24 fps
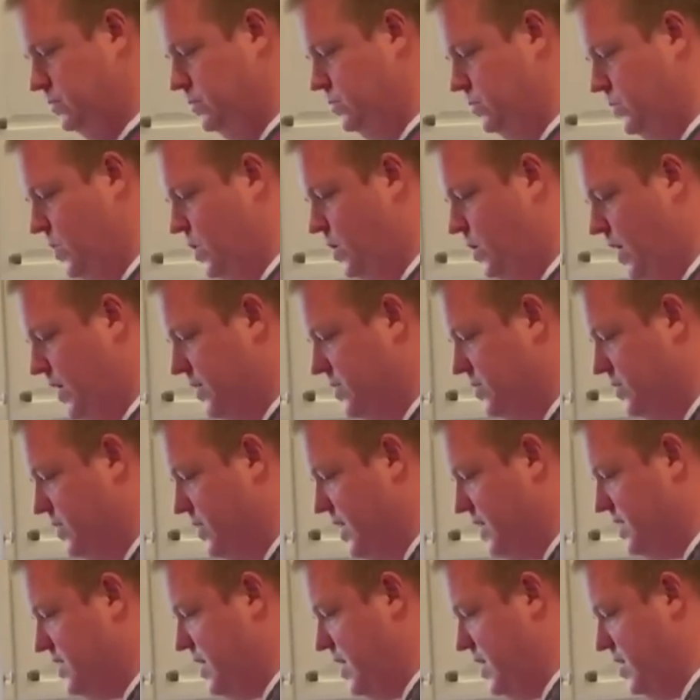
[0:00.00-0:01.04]
Alright, so
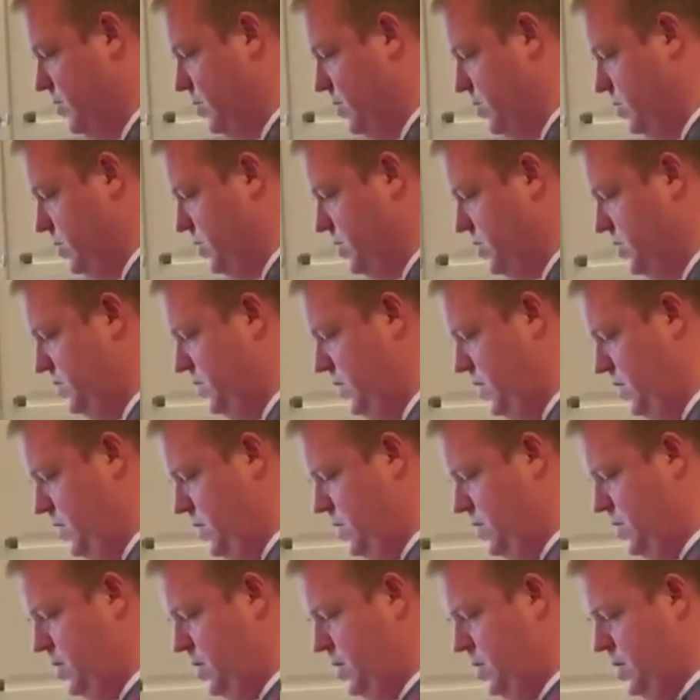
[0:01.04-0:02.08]
that's kind of what we're doing.
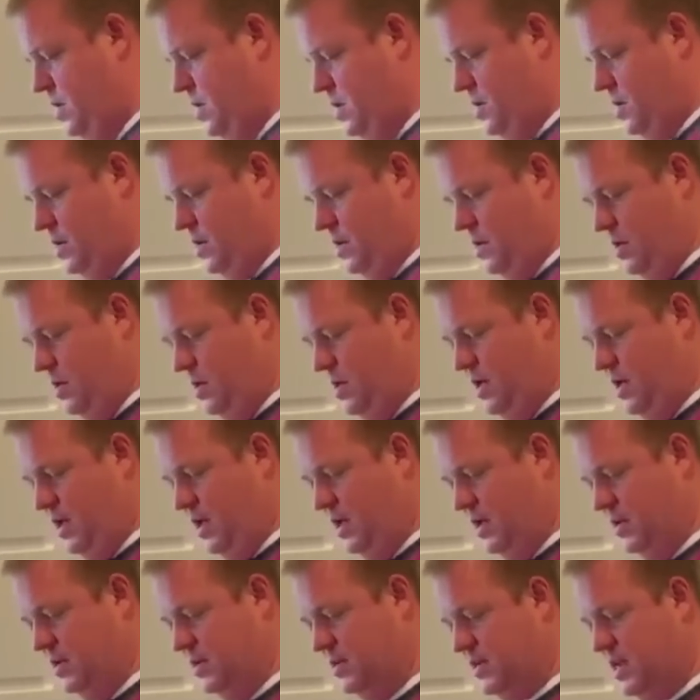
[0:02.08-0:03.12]

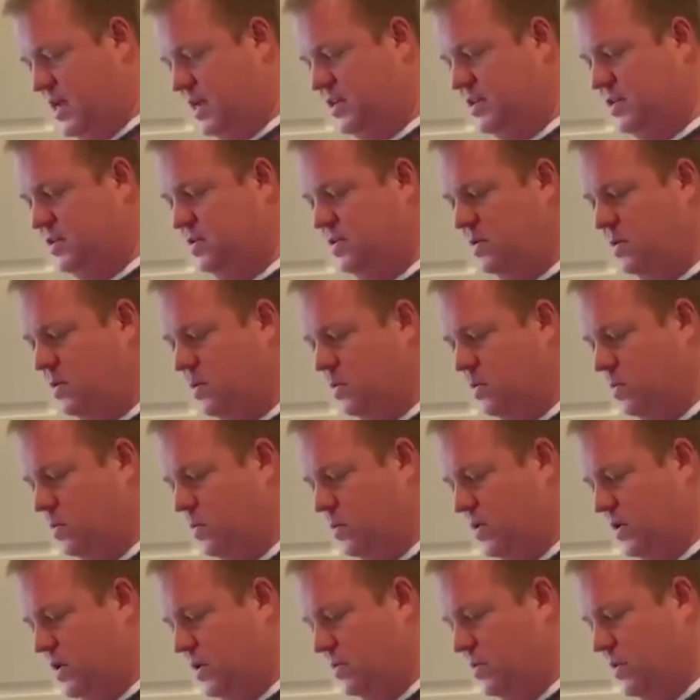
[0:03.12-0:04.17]
Stay tuned.
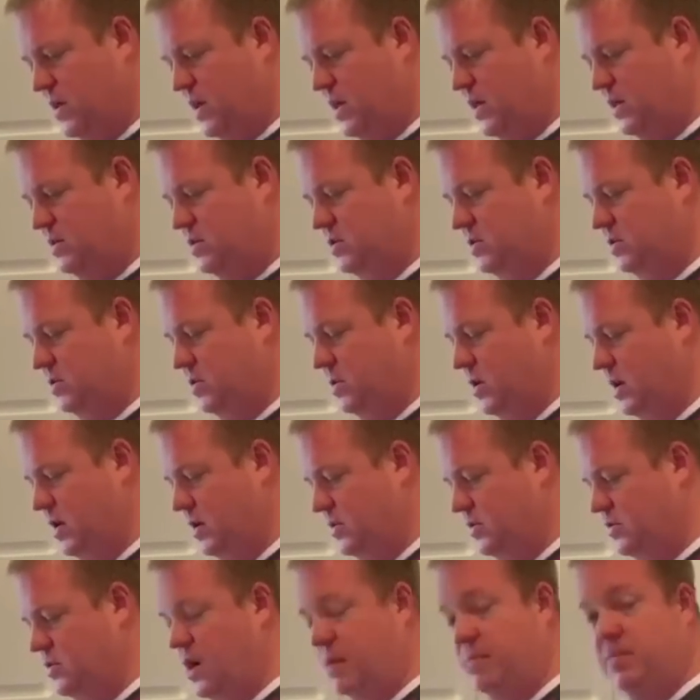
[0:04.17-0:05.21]
We'll get ready
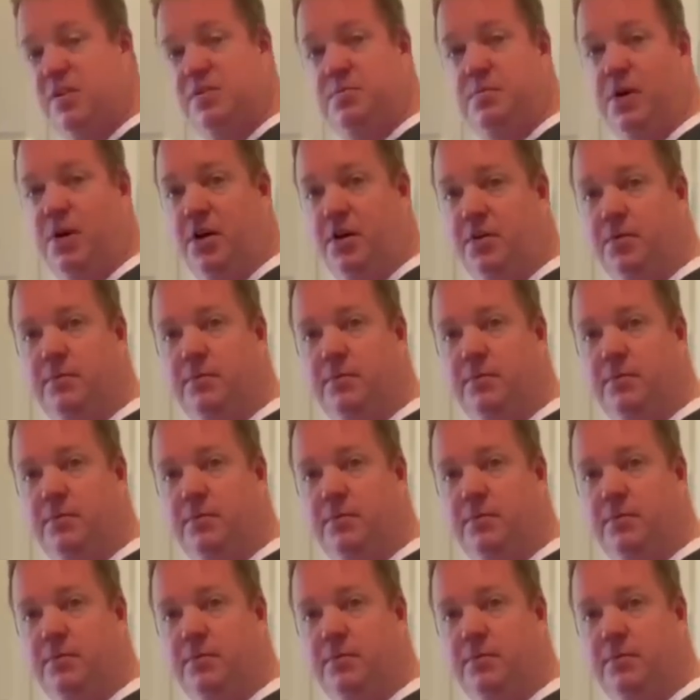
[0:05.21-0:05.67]
to drop this bird.